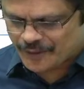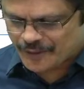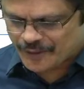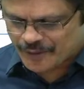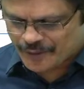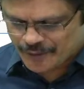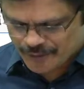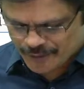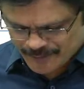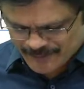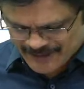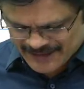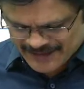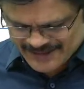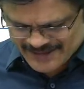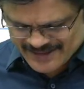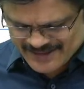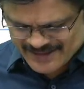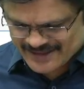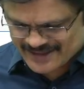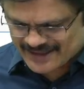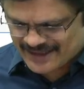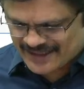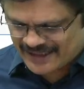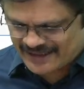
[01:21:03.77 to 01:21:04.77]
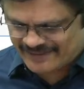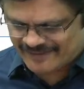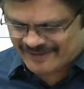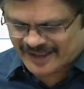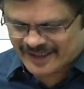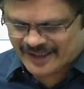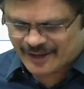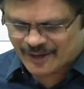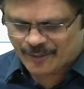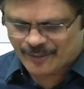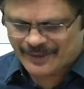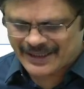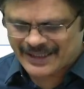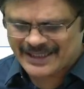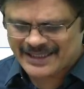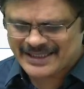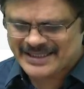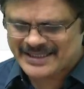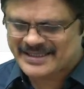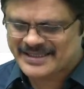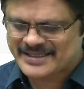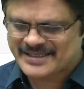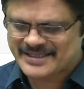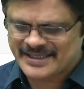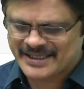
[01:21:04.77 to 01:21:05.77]
2 means that will give me
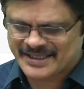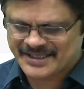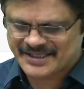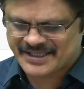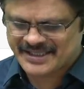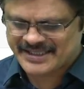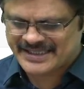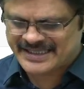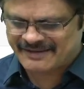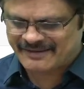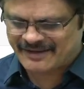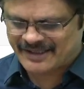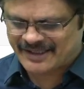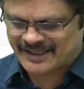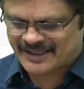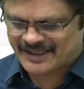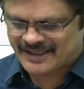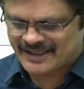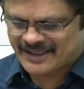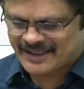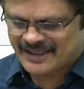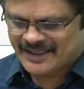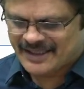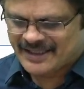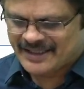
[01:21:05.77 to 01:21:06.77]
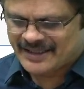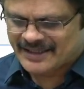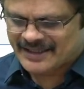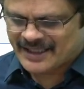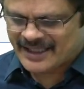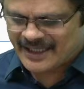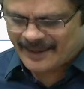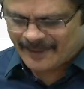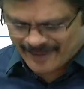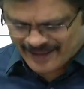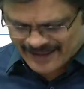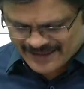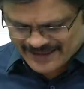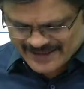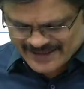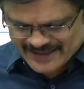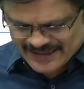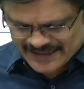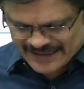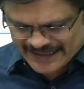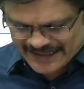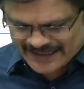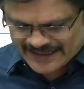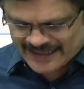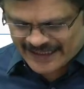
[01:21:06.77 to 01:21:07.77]
67. 3 means
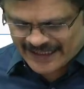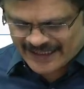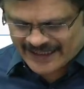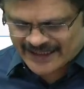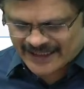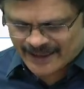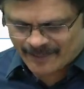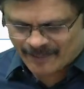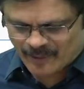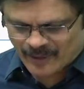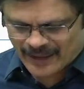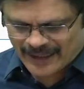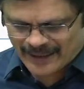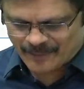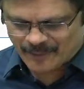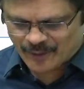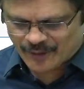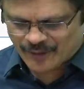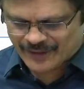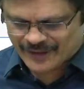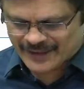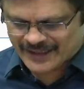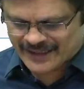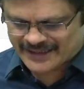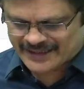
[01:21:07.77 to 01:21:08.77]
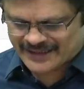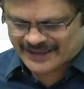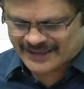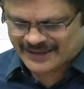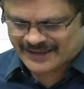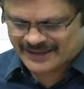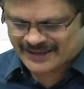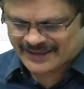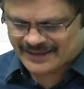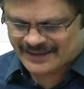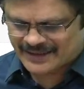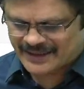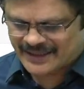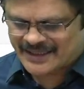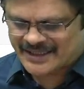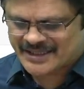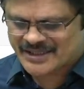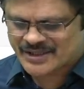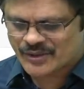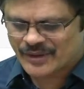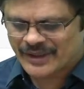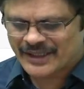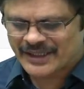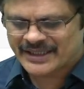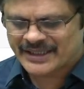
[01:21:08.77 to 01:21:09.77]
that entire tuple I am going to get. That is
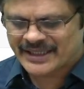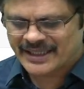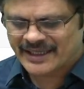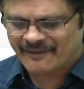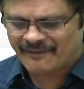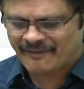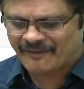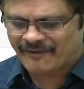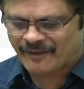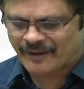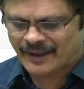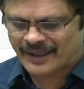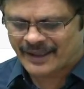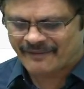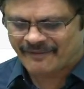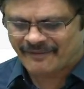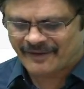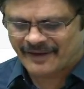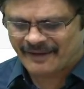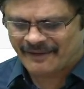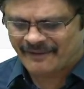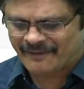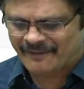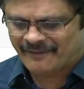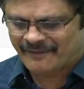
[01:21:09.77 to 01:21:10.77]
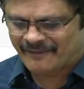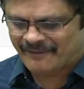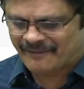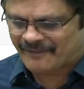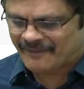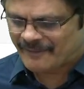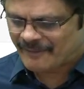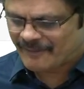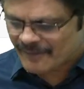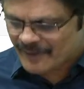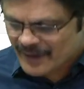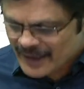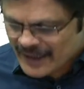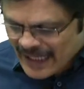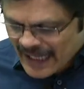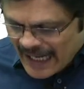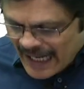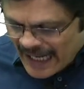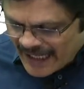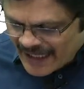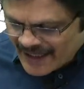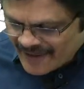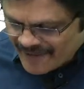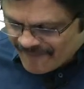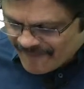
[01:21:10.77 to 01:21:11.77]
23, 45.
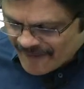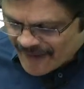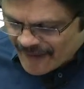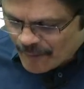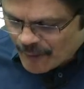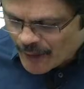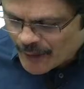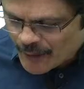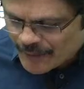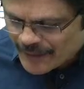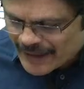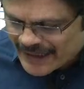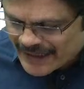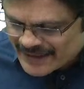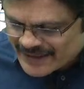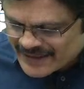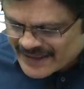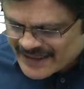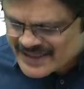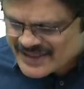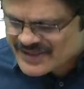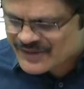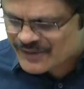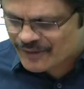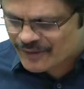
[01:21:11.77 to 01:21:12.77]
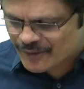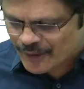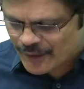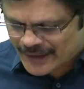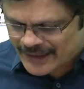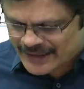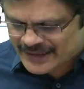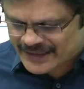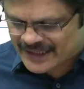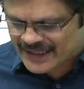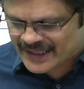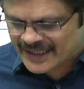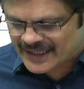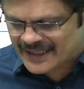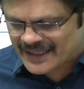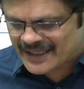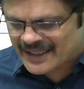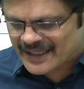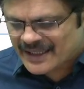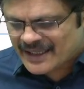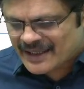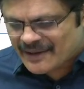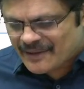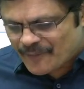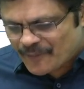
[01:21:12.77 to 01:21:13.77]
And if I want to get this 23
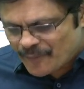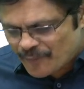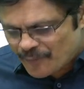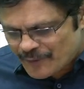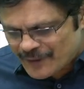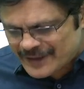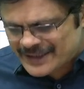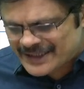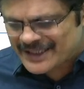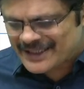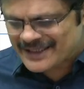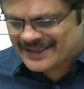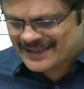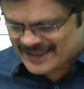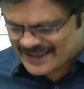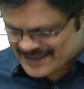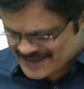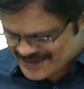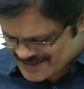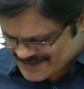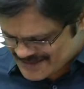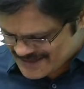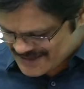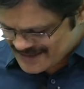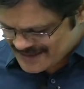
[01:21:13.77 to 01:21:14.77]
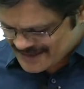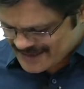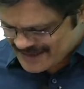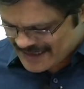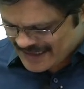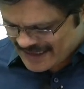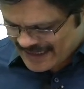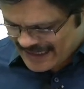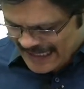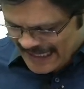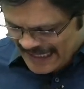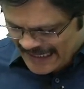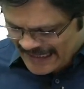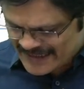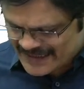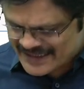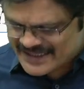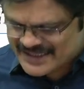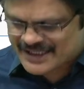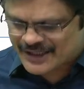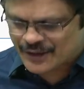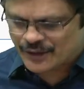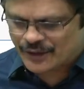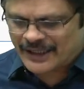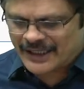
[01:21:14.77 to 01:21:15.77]
within this at
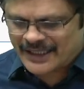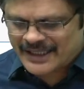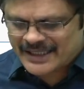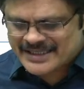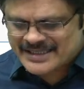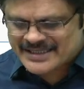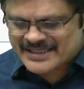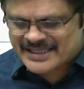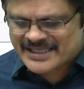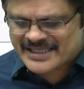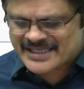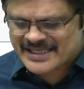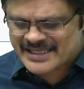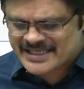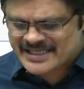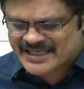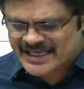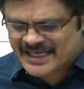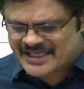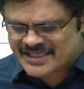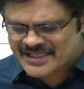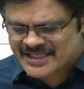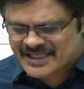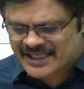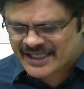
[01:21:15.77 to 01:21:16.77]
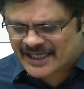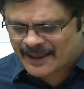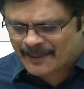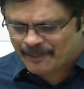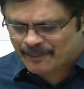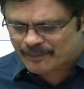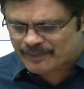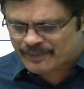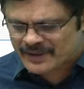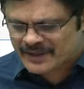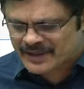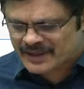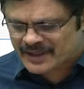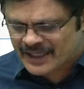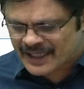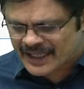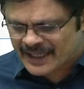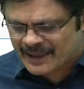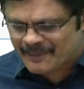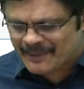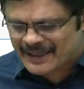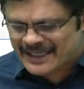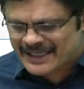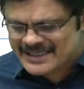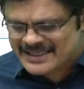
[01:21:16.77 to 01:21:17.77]
0, that is, this is nest tuple 3
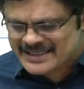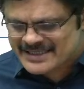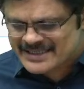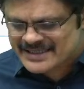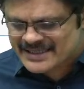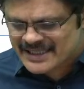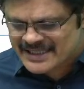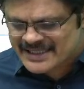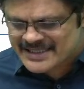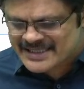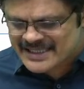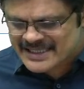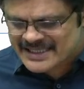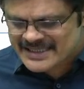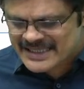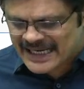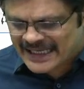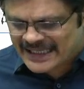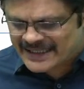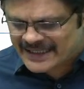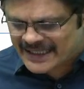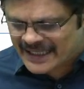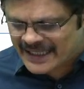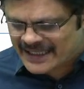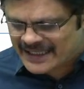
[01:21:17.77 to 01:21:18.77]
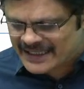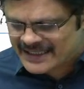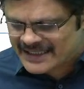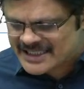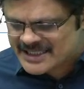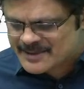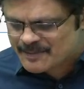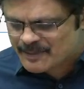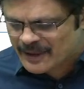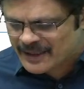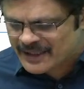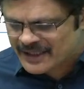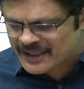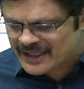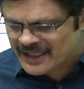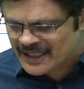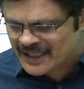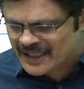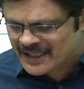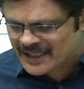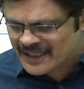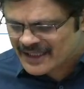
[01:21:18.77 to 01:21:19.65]
means this is entirely this particular